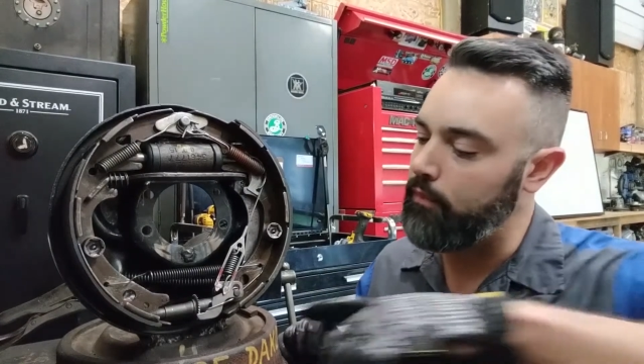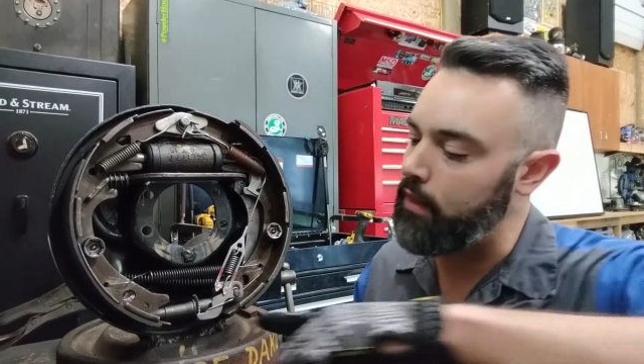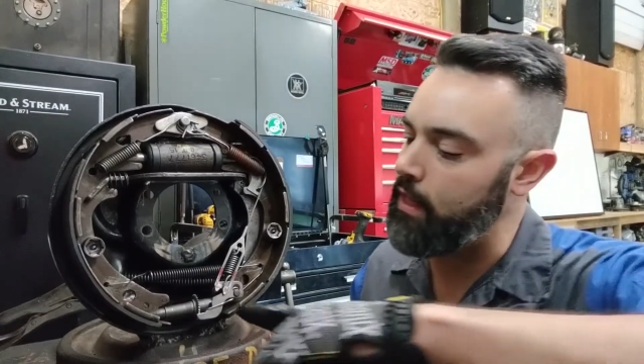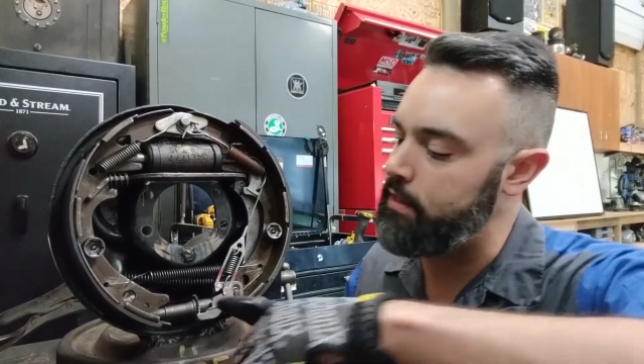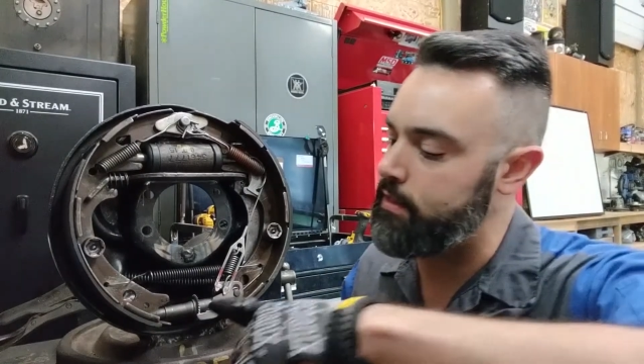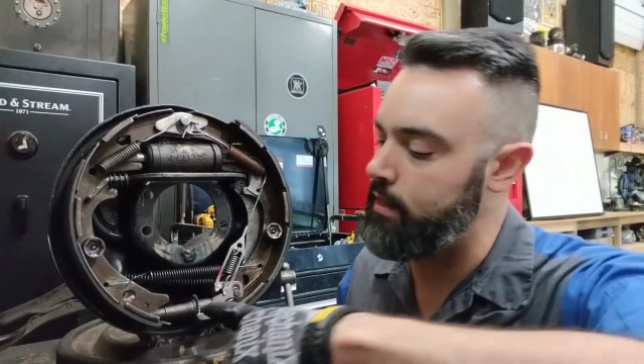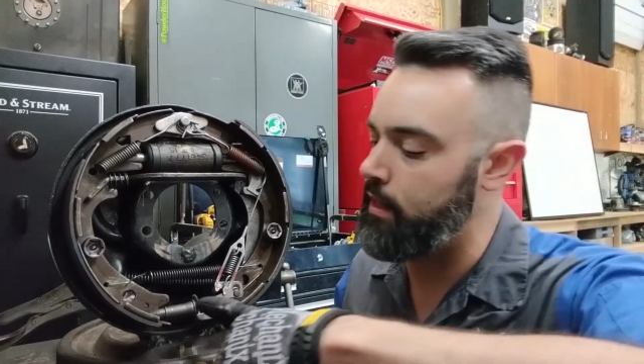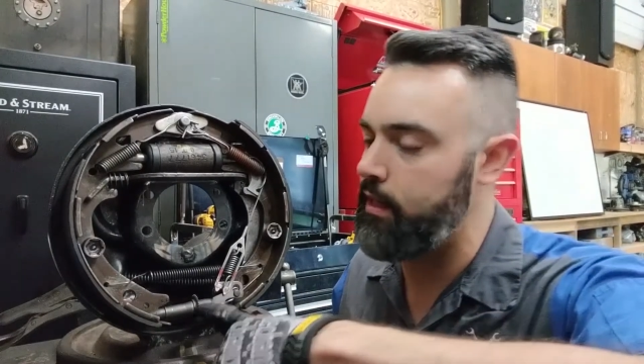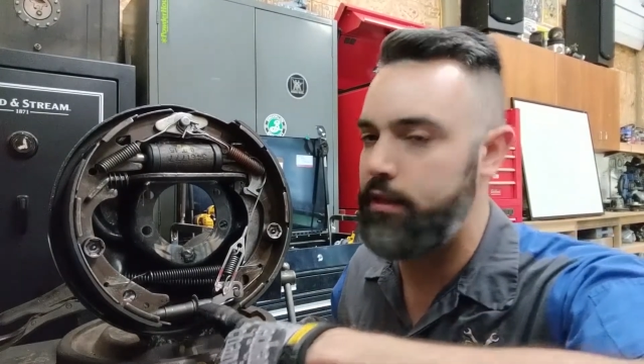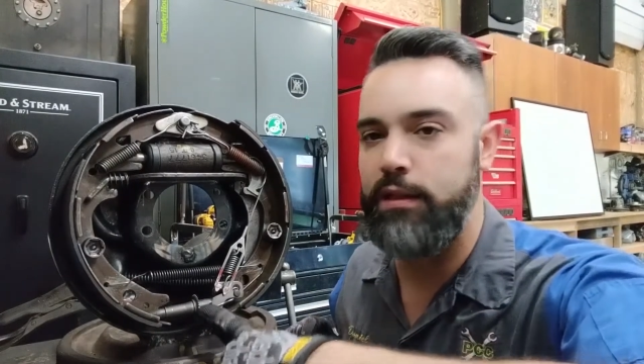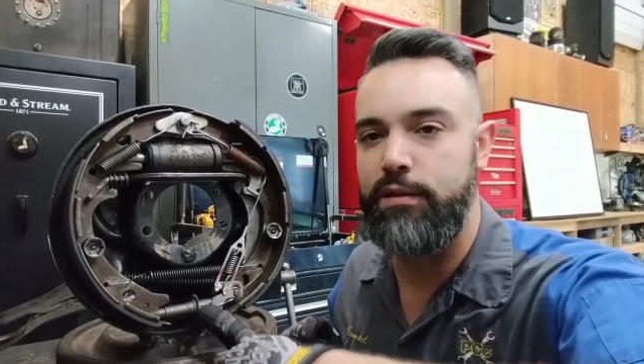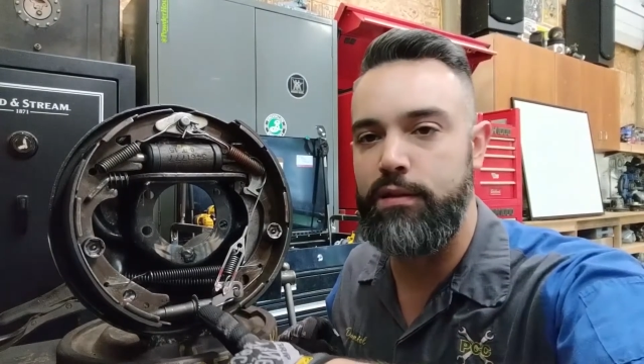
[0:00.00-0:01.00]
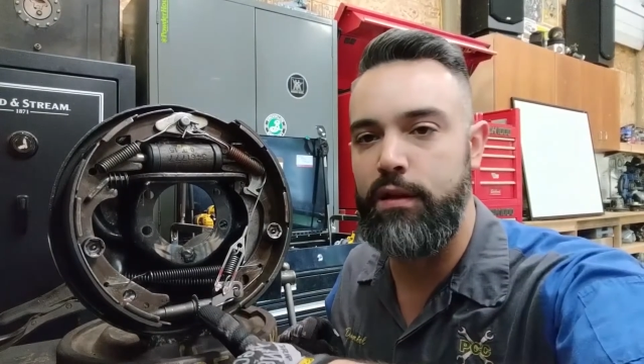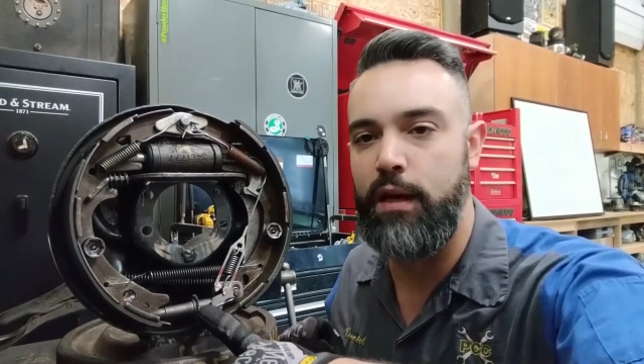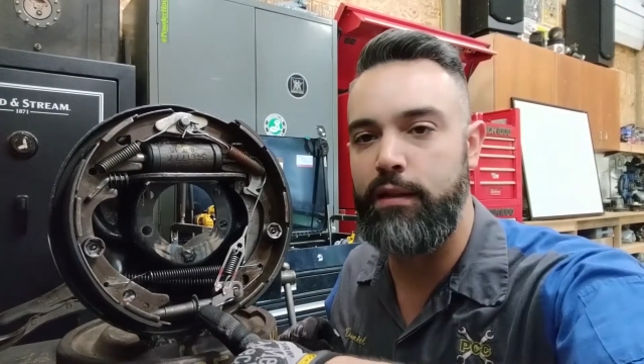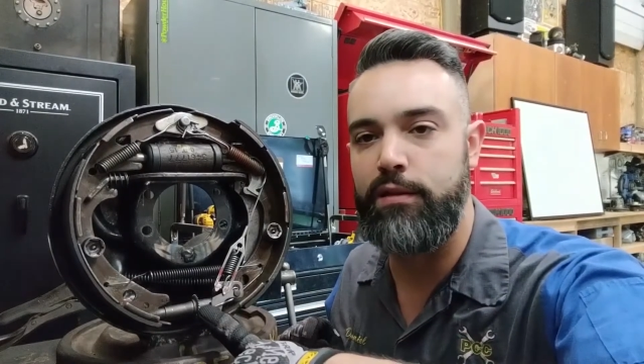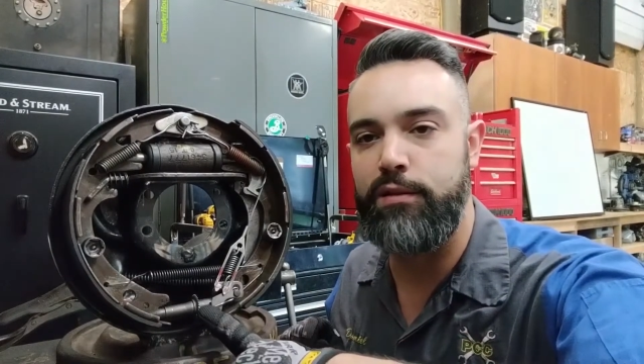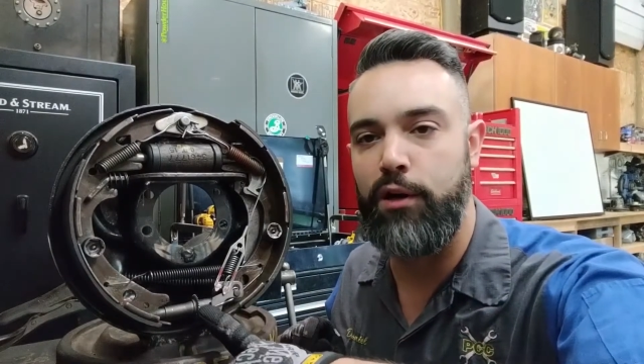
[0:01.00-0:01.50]
And that's done at
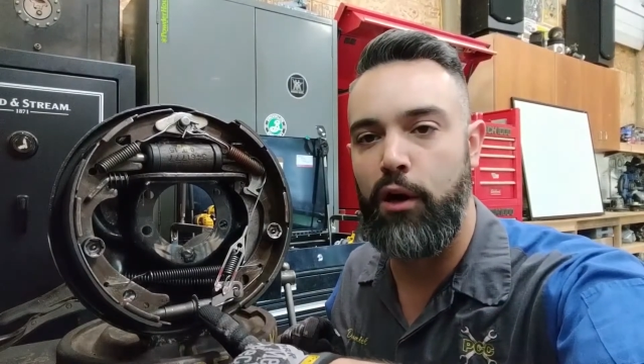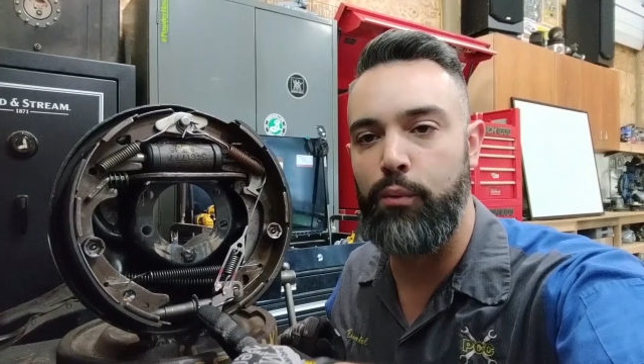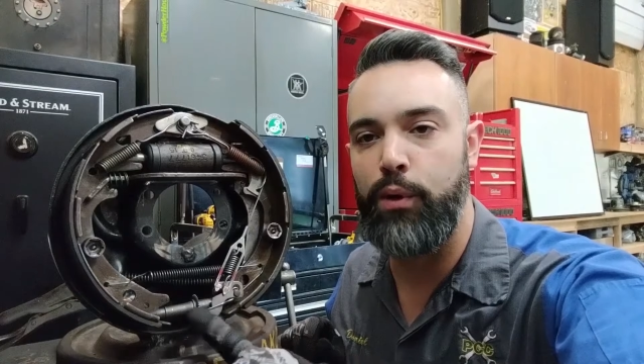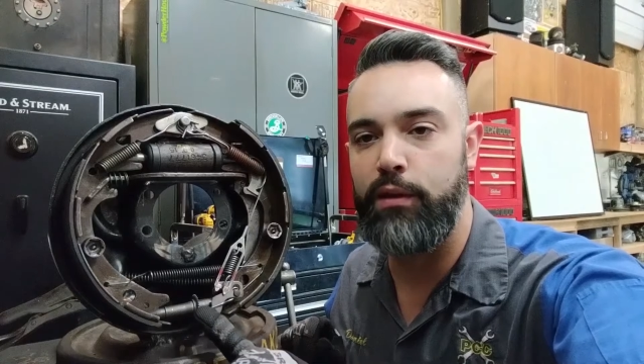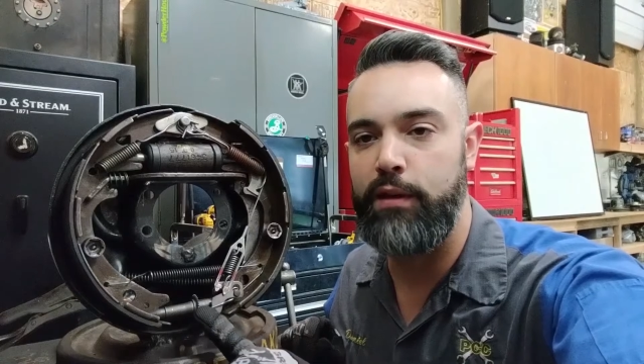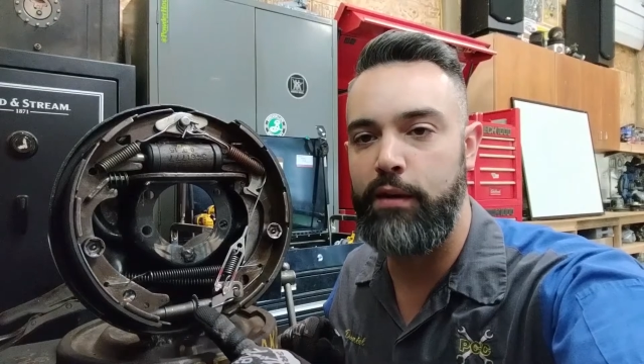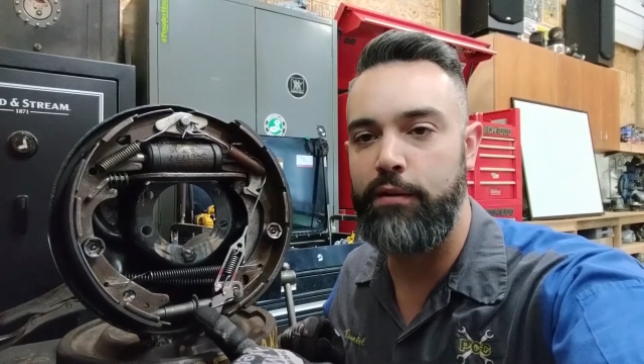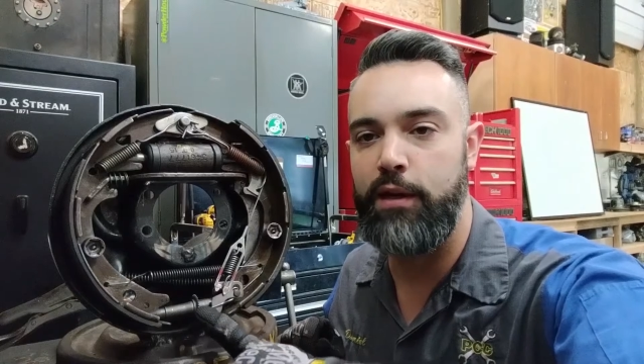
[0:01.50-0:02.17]
the star wheel down